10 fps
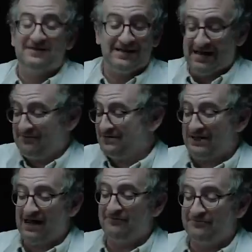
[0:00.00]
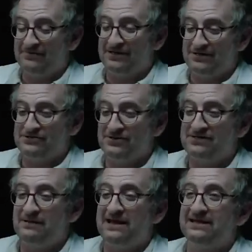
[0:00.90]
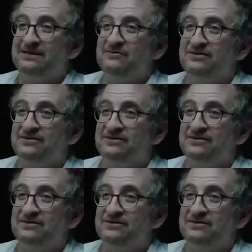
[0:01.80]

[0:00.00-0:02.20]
Well, I would really enjoy spanking them